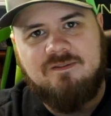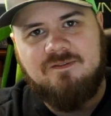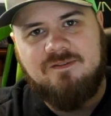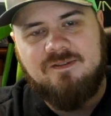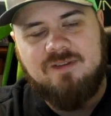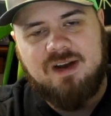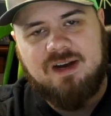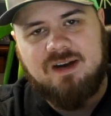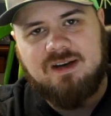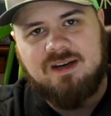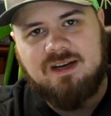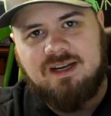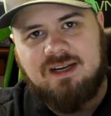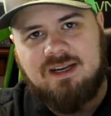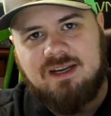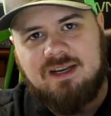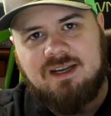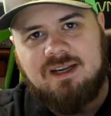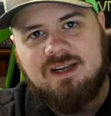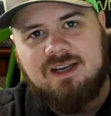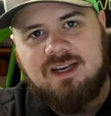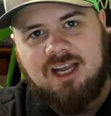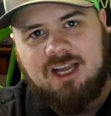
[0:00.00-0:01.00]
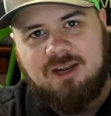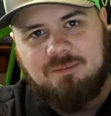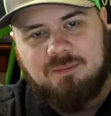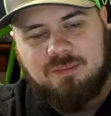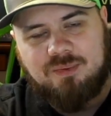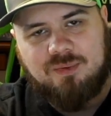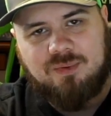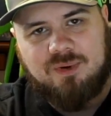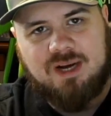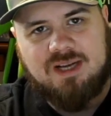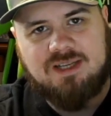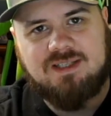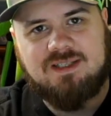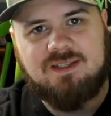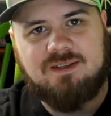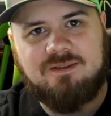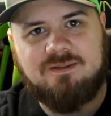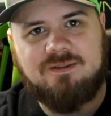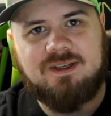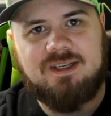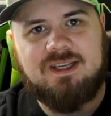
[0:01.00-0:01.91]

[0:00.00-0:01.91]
very impressive.